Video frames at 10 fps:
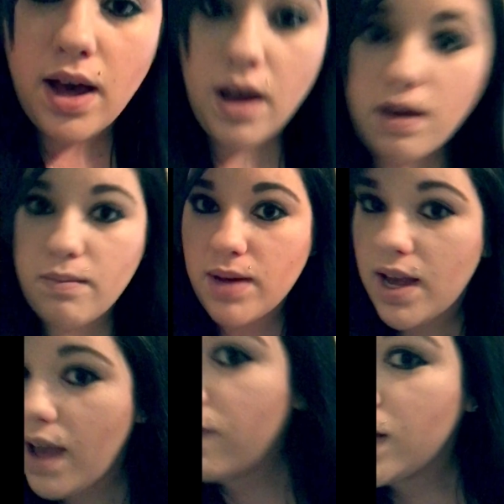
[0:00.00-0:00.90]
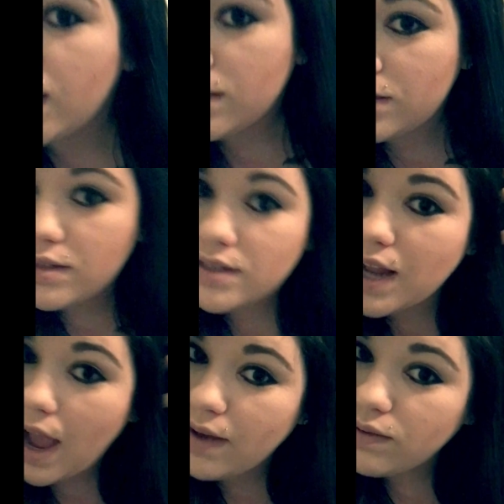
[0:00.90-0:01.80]
I have not
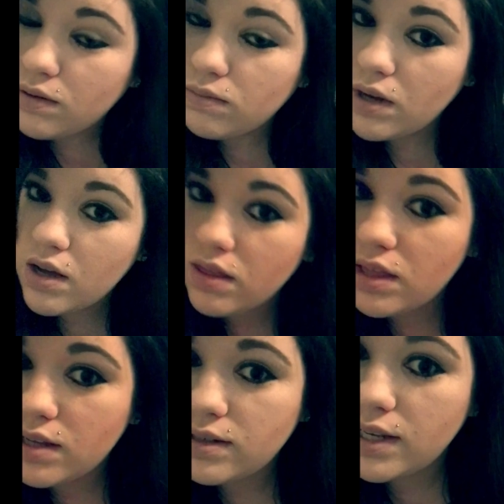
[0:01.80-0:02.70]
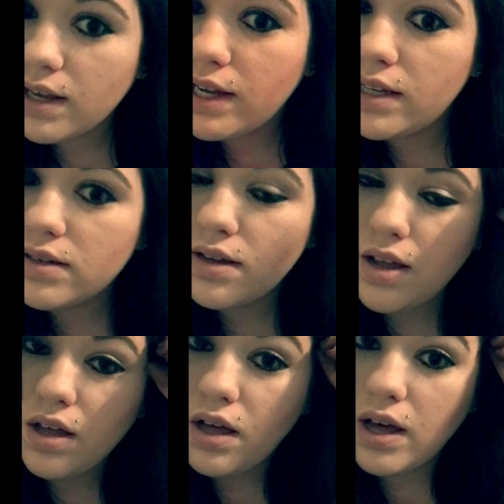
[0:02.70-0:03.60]
styled this yet,
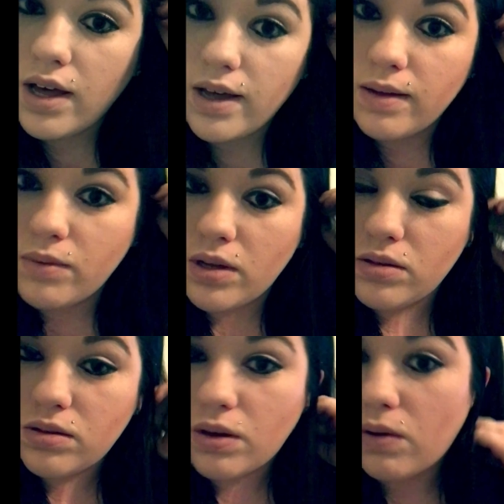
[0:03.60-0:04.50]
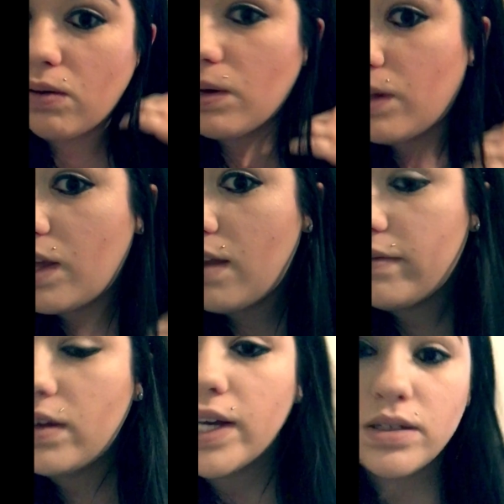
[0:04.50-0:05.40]
so
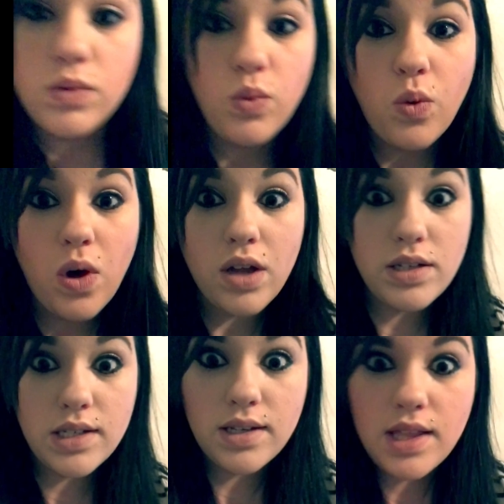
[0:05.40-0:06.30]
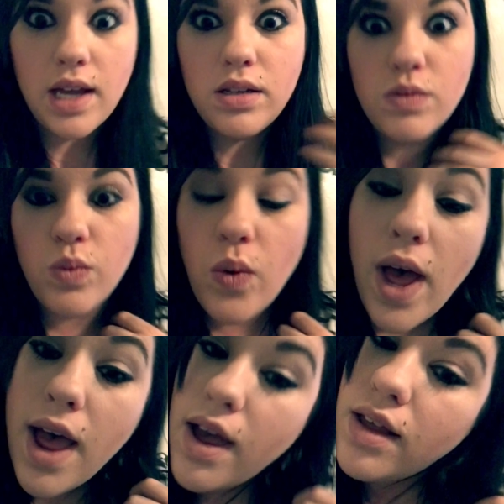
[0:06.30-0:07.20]
if you guys want to see that as
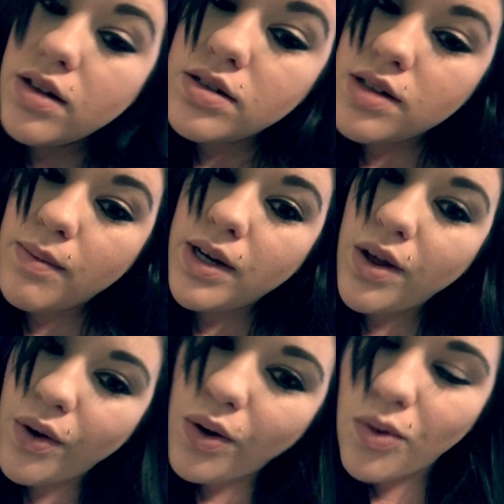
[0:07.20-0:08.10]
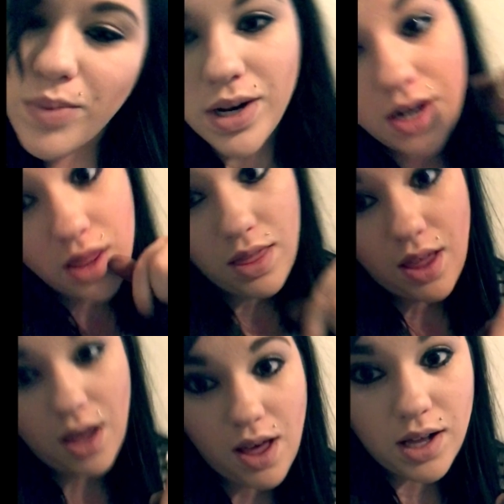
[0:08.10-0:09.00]
well, just let me know, put it in
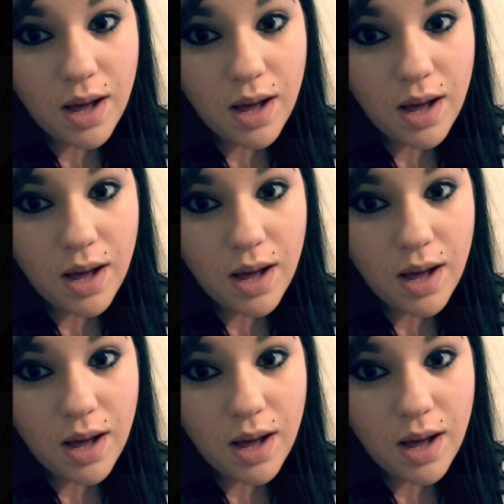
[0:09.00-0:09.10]
the